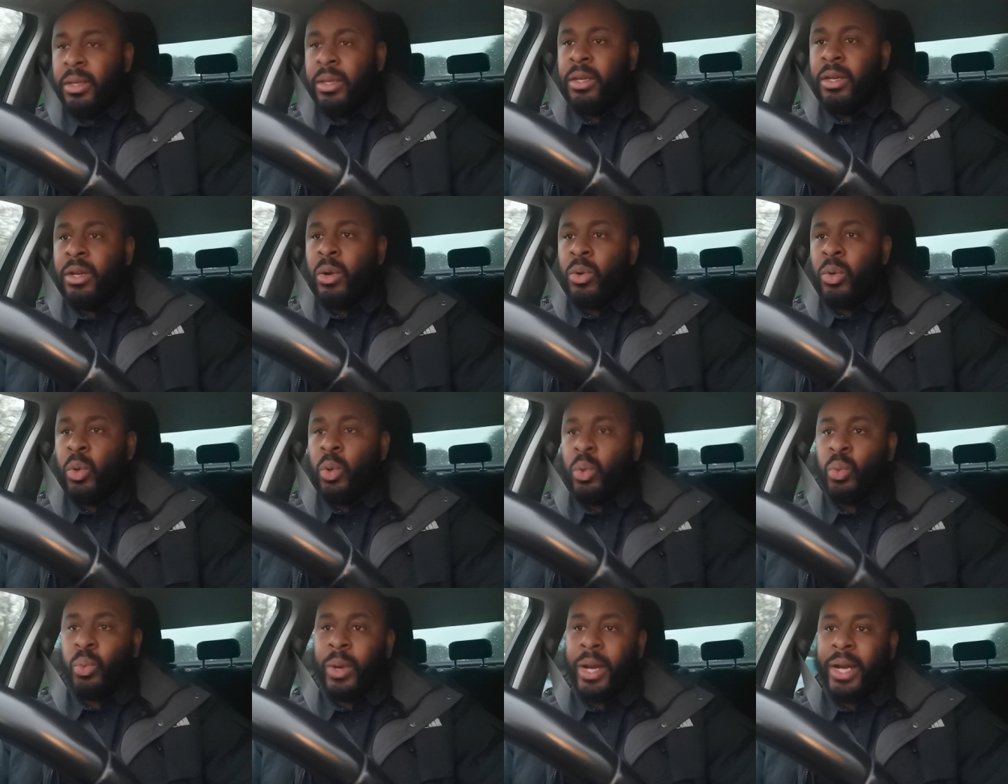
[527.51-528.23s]
You know,
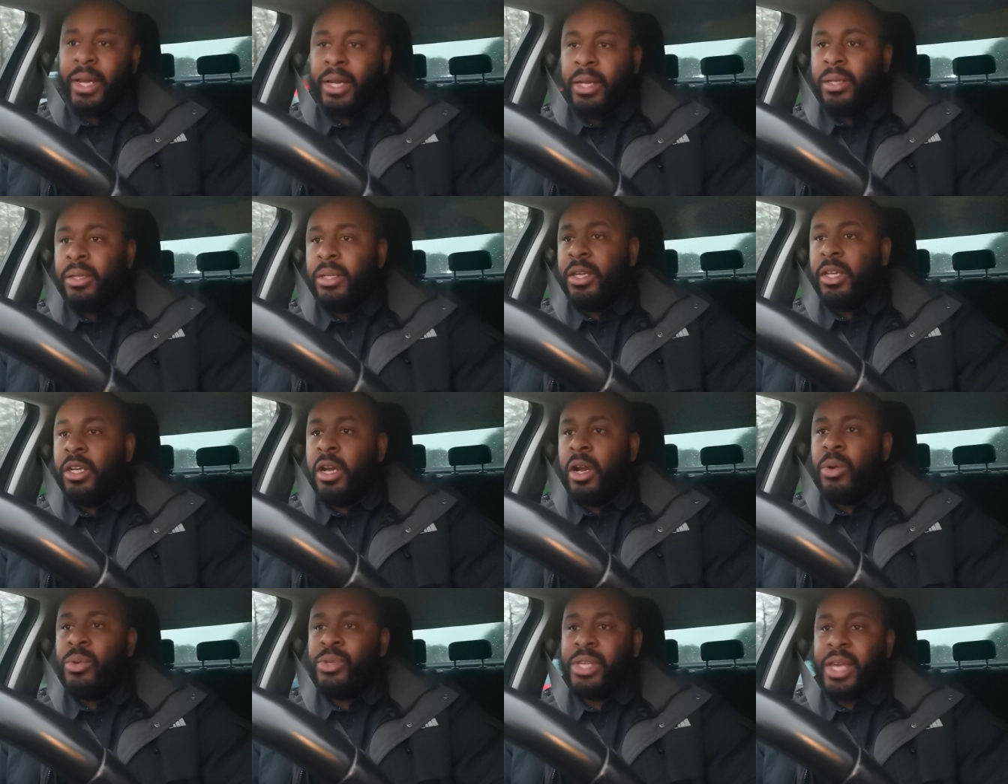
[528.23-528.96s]
Lord willing,
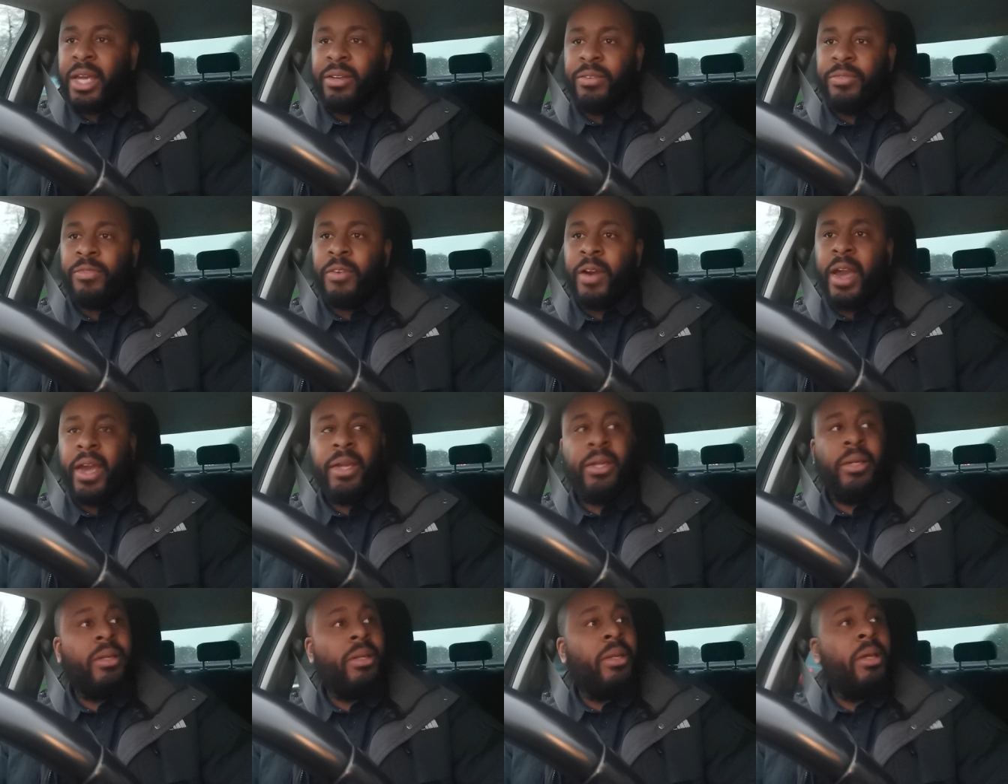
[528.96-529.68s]
you know, it was
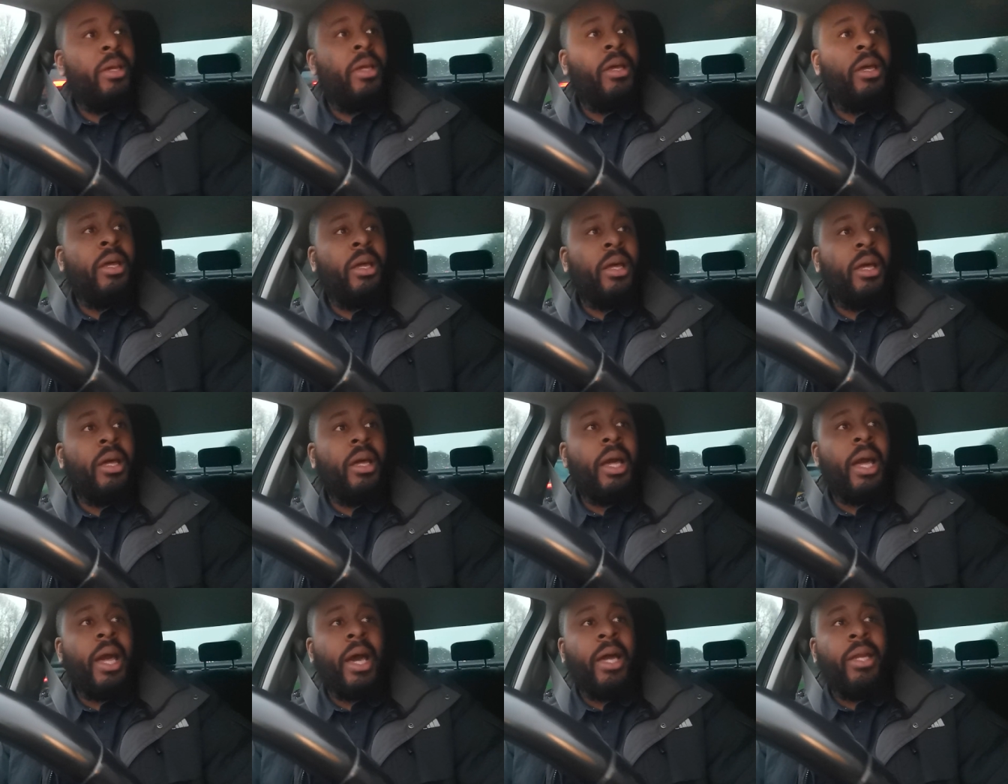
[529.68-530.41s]
edifying.